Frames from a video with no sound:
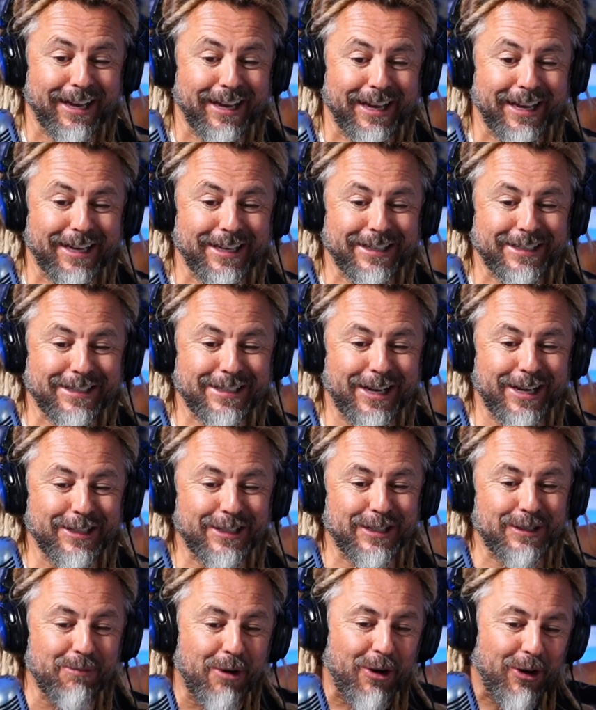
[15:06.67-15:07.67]
is a
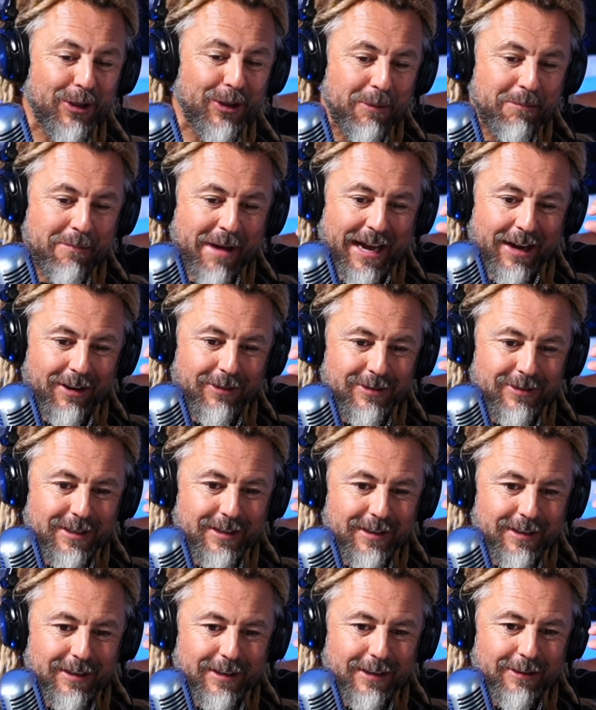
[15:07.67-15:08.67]
small
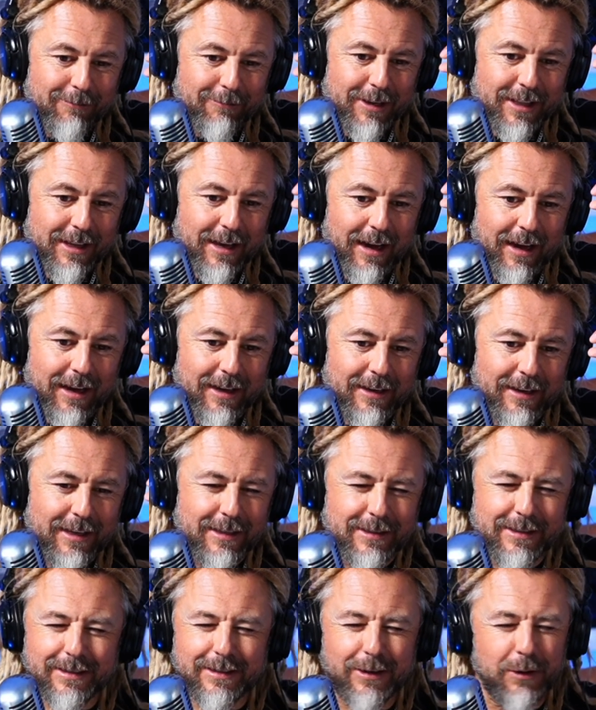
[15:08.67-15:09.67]
amount with God
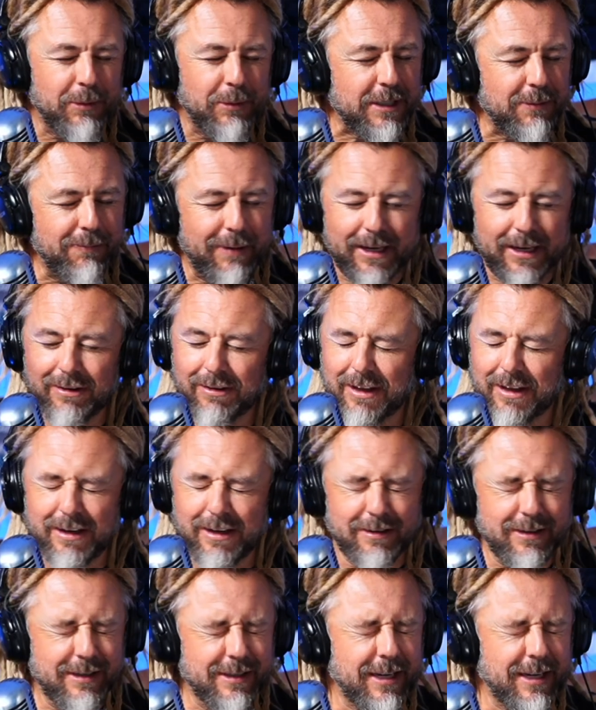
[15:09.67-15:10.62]
is so much better than a